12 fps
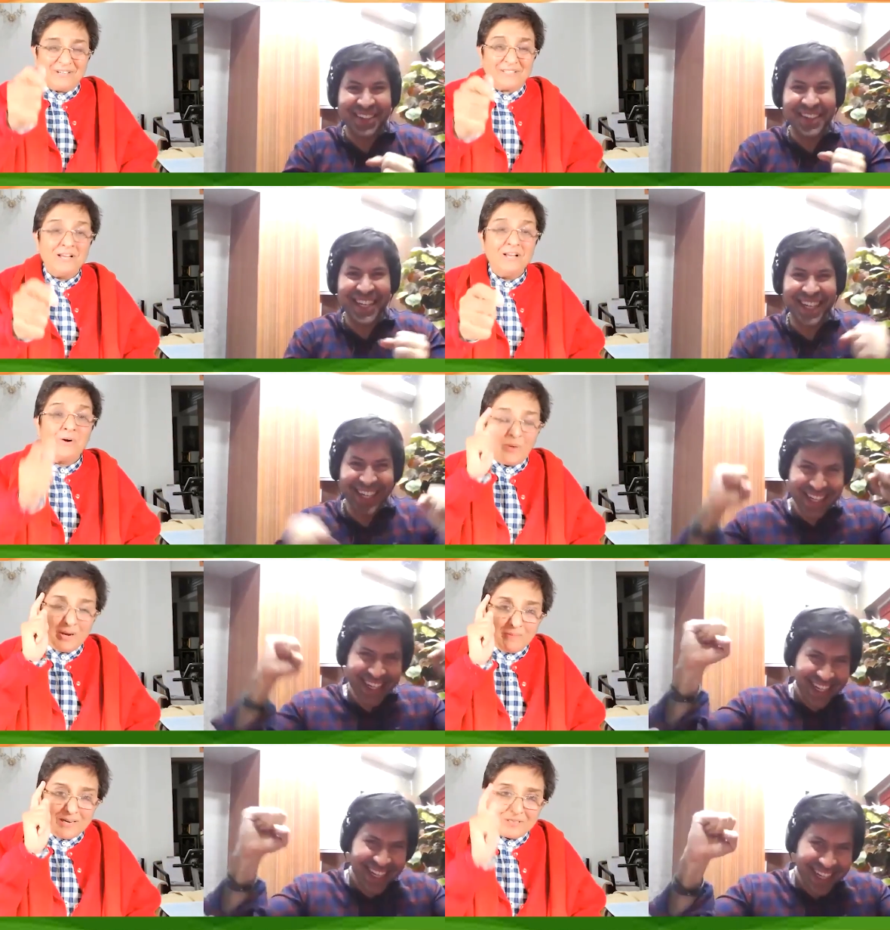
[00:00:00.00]
Speaker 1: it.
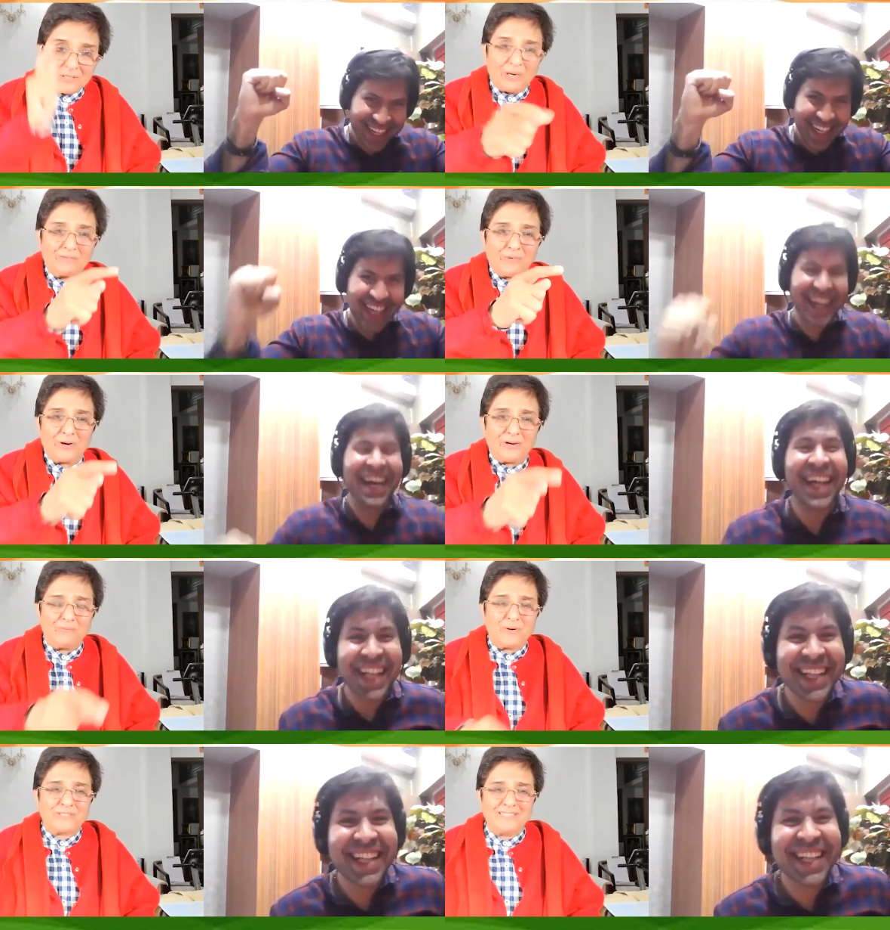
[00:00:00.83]
we will do it
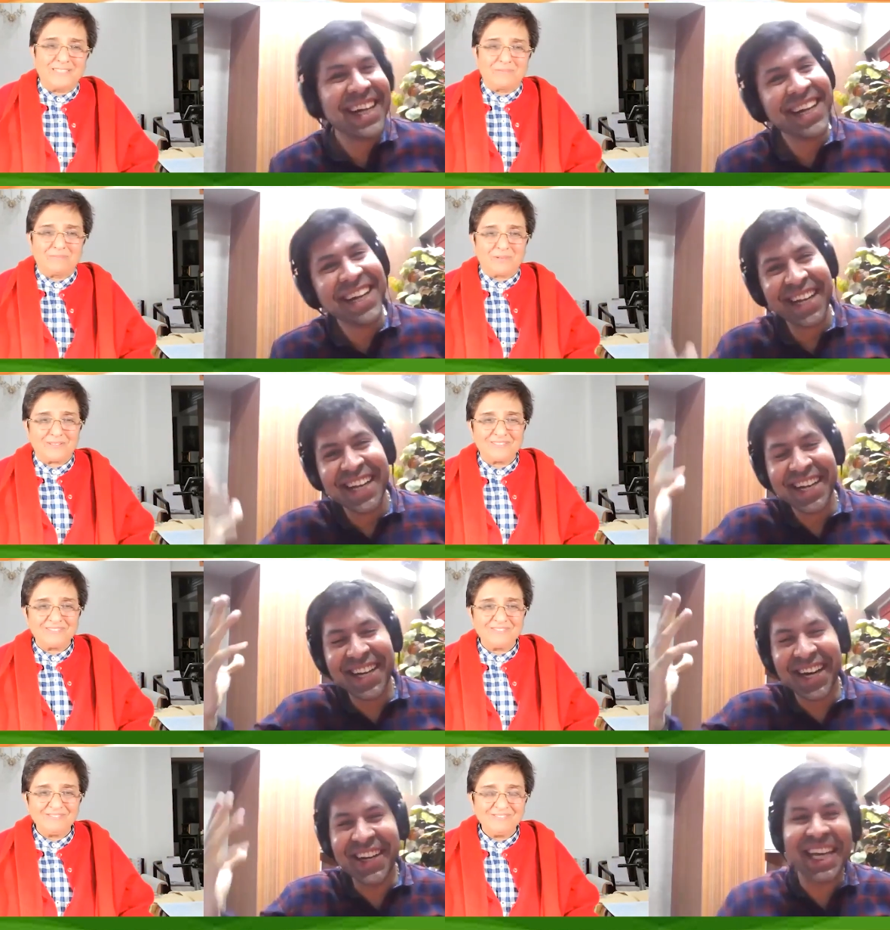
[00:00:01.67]
for 14th April.
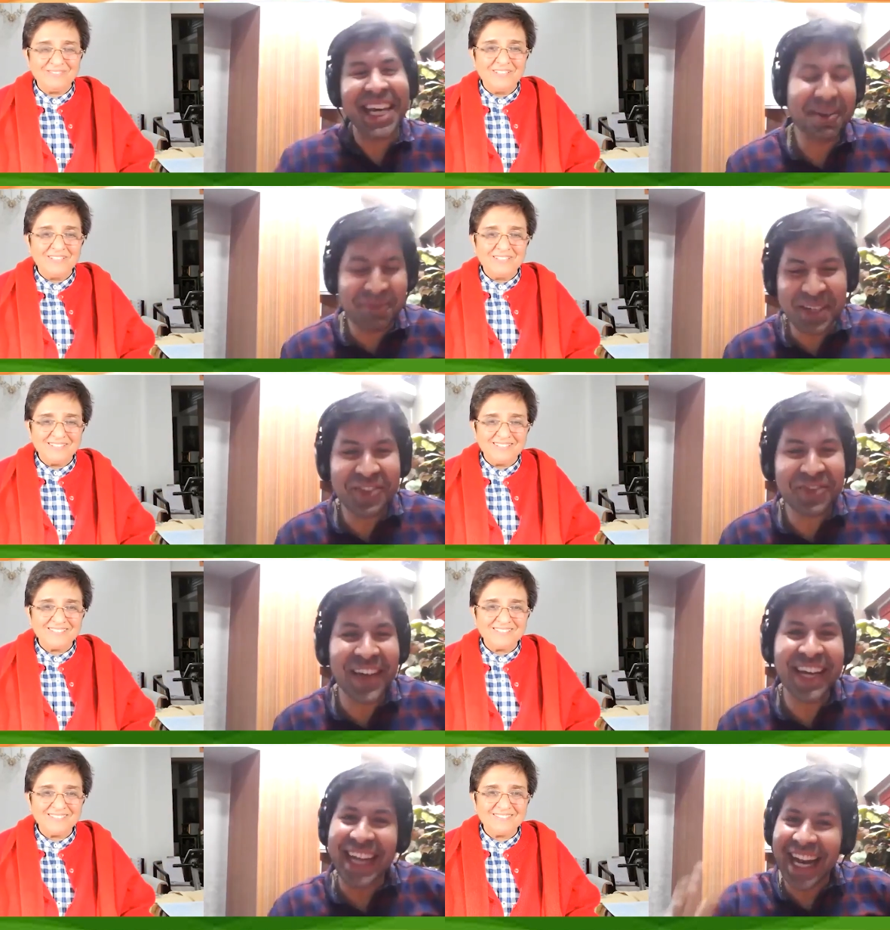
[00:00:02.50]
Speaker 2: Okay,
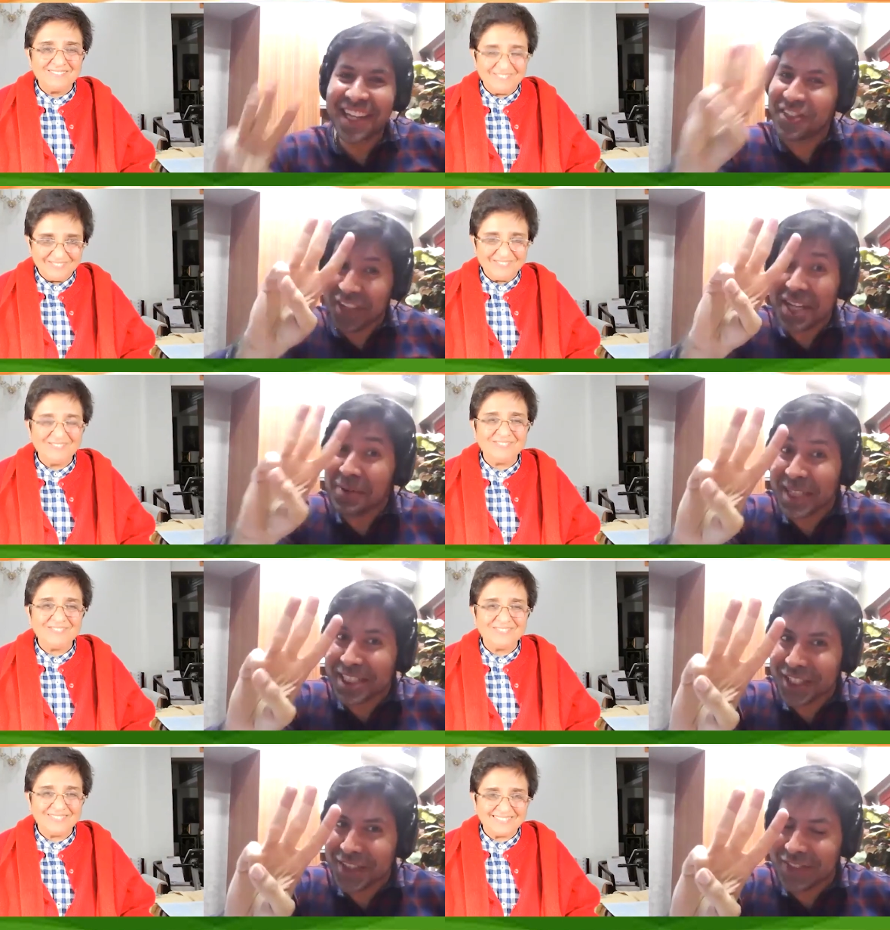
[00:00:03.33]
perfect. And three
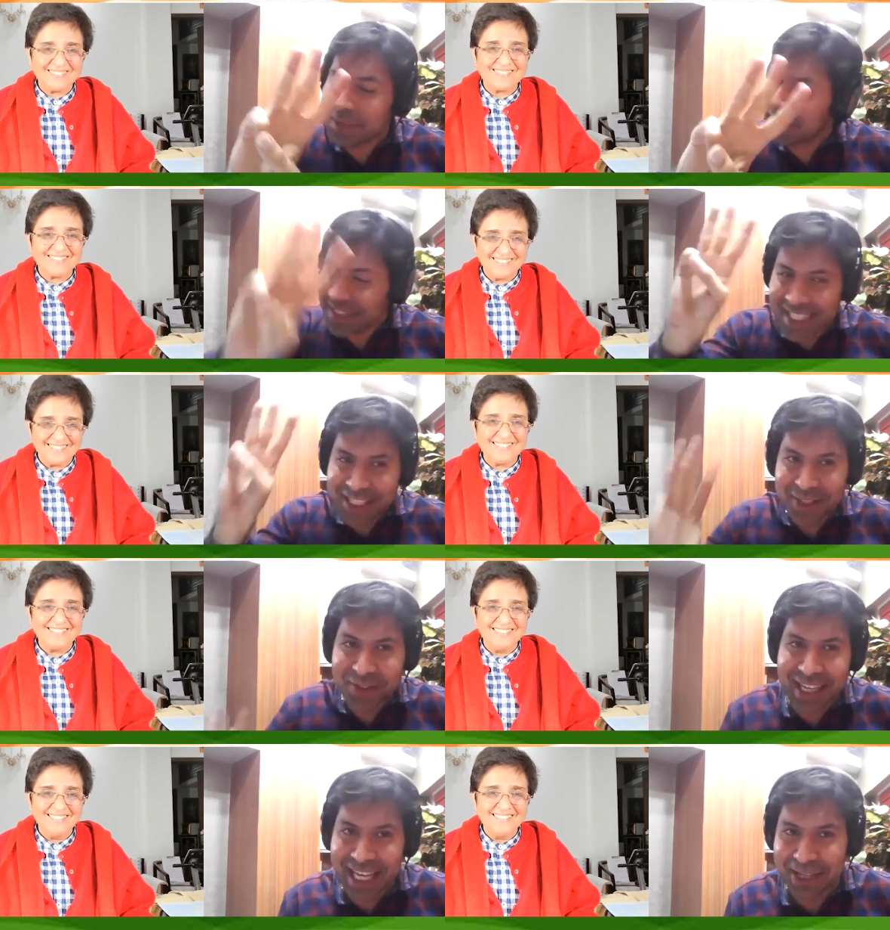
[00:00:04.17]
words of Tamil
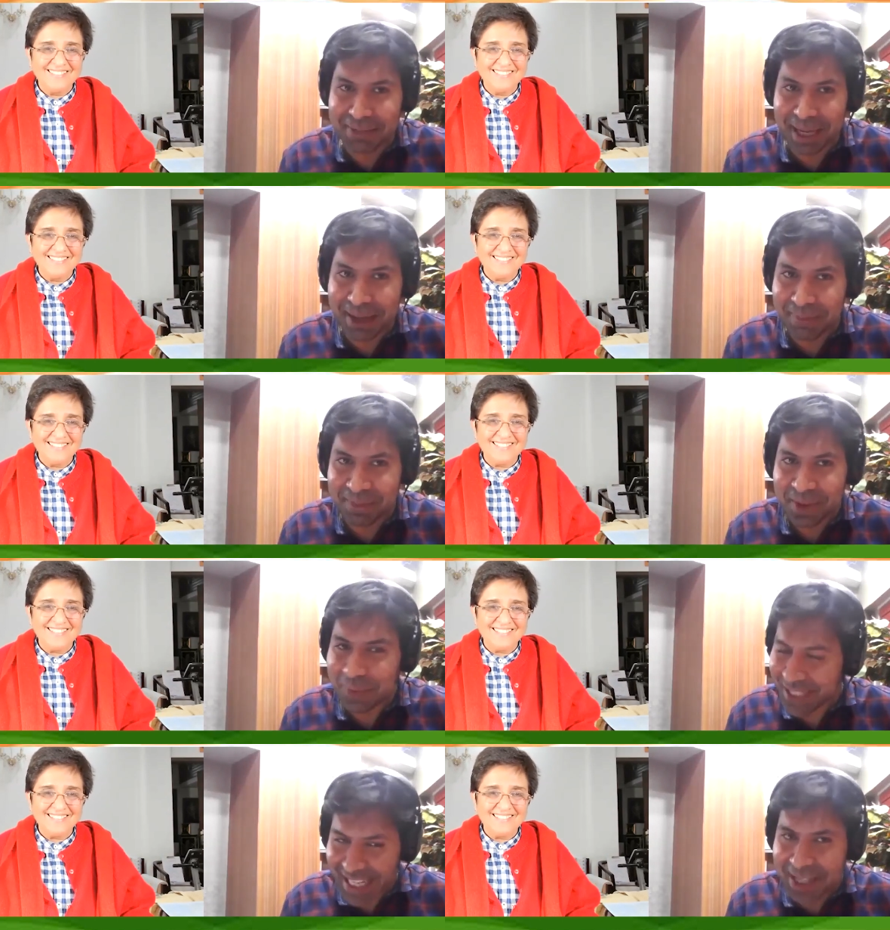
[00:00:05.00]
that you like, ma'am.
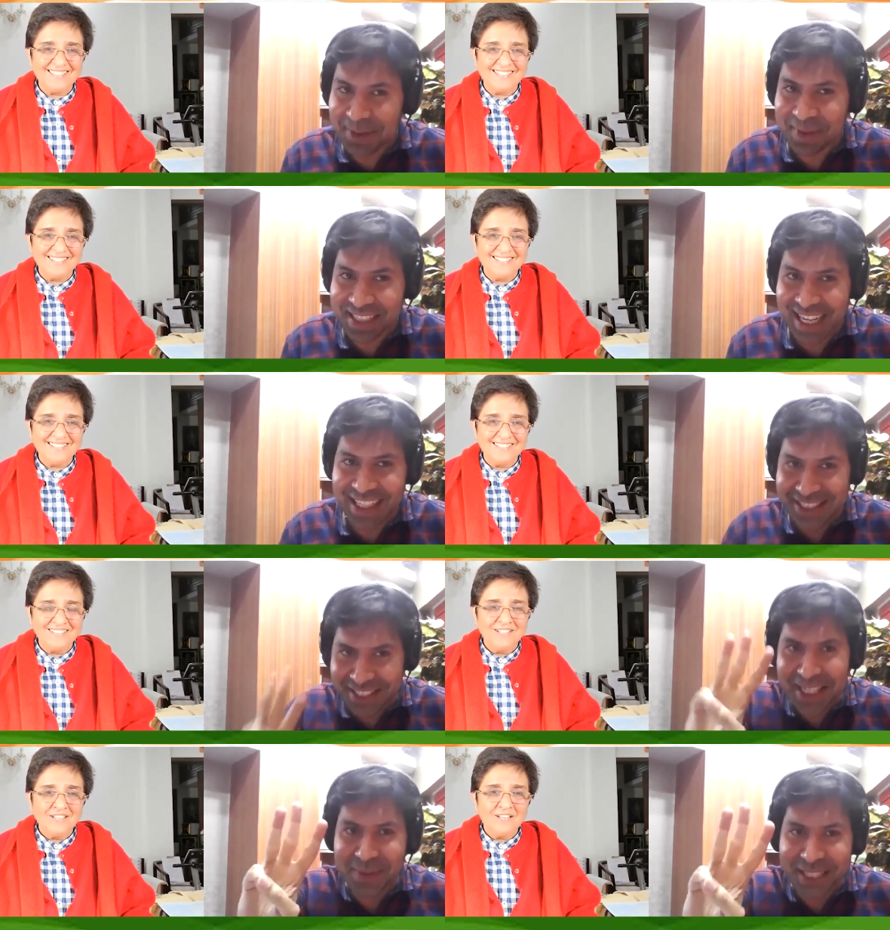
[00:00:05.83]
We'll end with
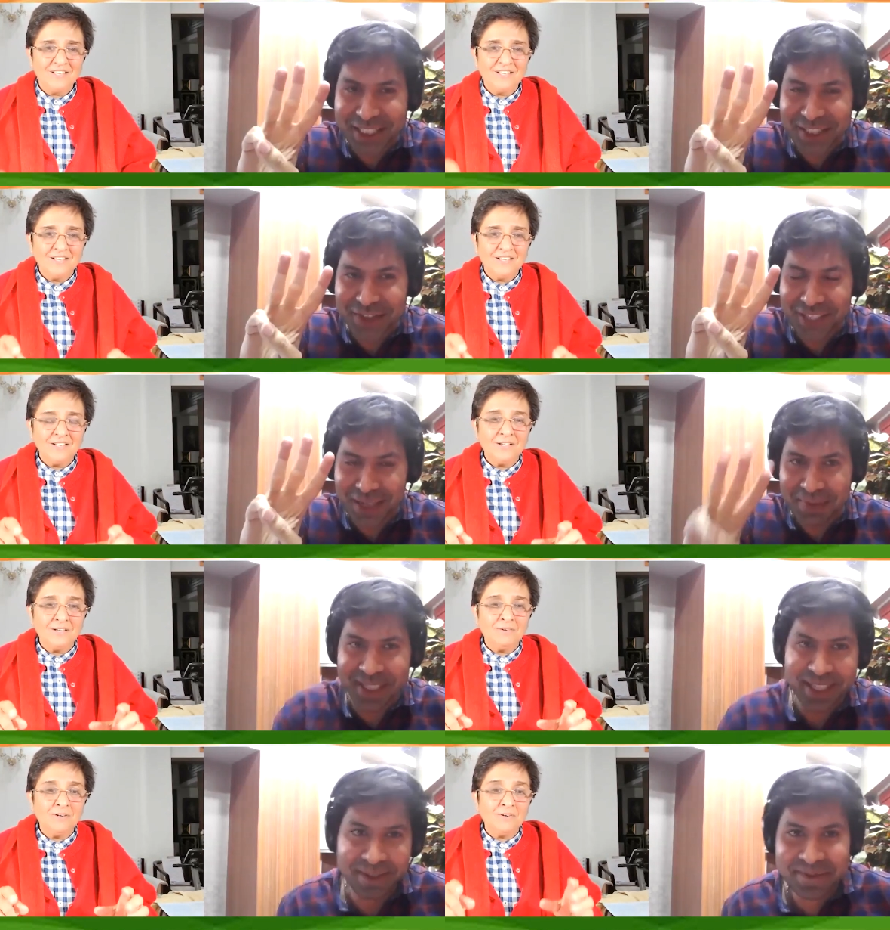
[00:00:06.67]
that. Three words of
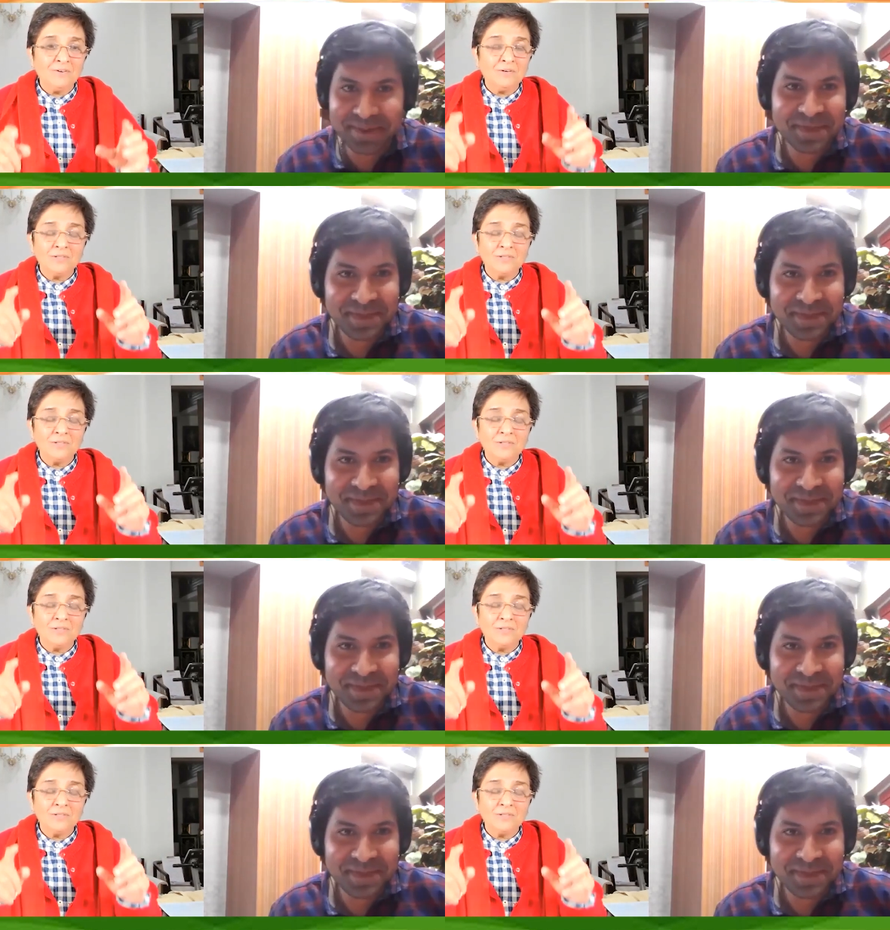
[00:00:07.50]
Tamil.